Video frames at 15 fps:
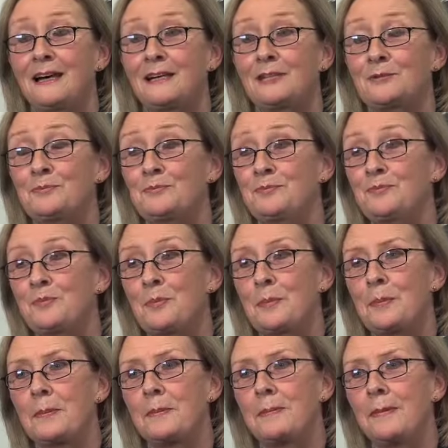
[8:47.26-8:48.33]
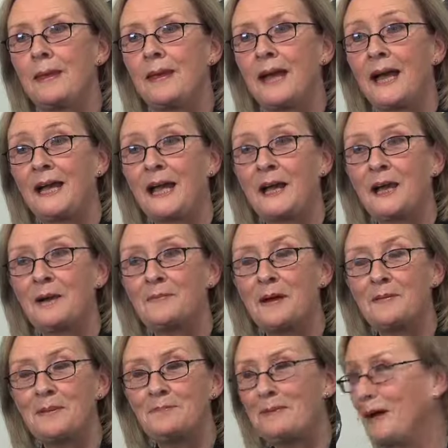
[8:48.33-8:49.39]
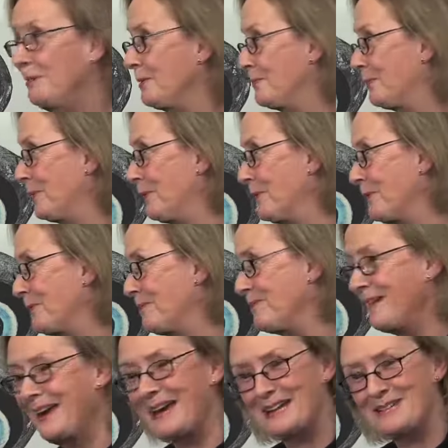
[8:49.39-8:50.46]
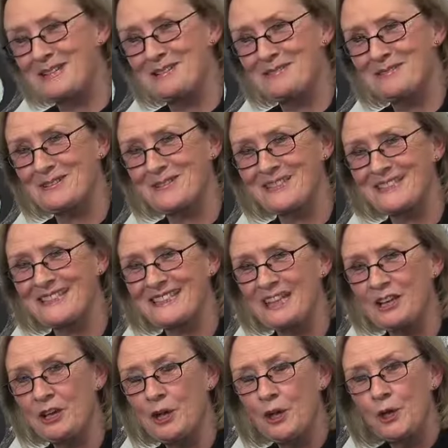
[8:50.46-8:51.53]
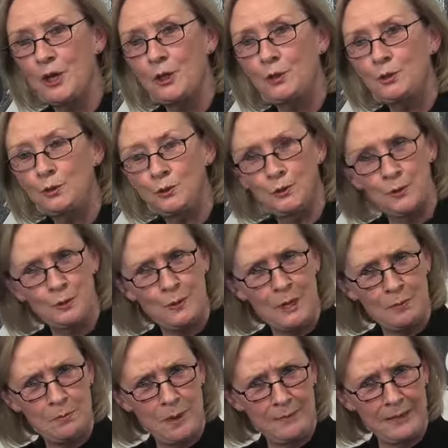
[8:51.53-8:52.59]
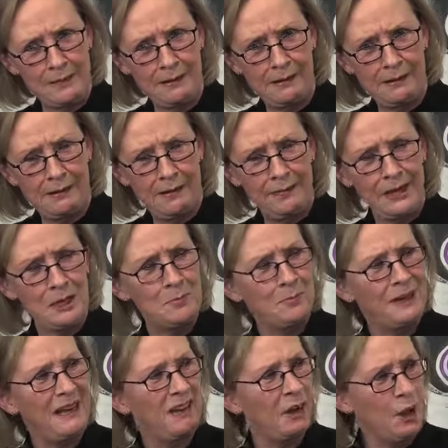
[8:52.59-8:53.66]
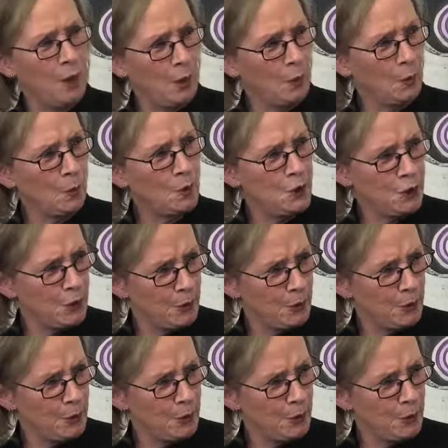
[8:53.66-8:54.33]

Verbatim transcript: Um, and I, I, my report back was, do you know, Mummy, they can play a whole